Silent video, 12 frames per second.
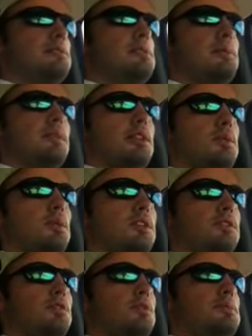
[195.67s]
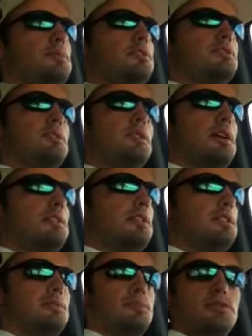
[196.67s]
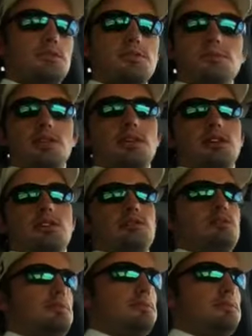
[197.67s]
Typically work for women who don't have husbands, because